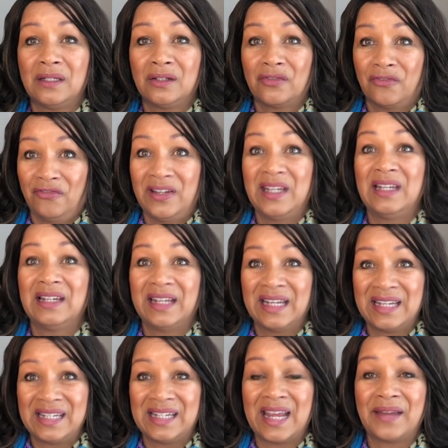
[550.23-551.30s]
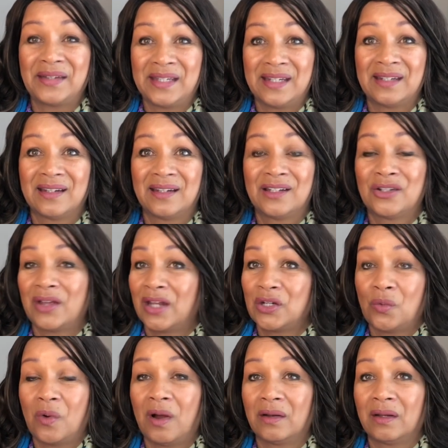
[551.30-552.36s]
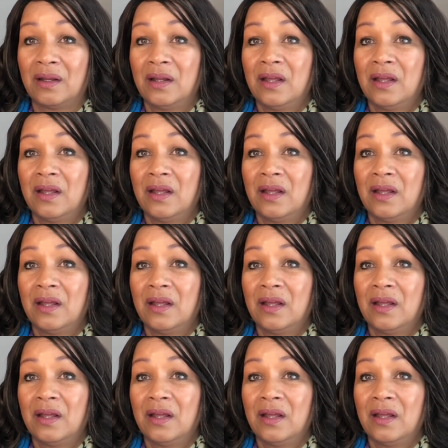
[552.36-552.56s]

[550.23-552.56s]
feel indebted to anyone.